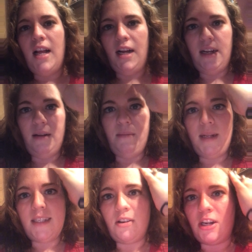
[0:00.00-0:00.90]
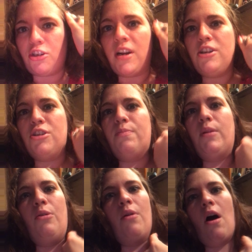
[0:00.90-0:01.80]
And so I tried to just
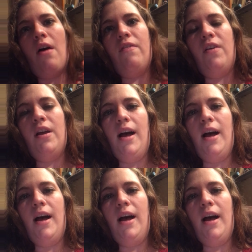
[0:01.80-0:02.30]
blow it off.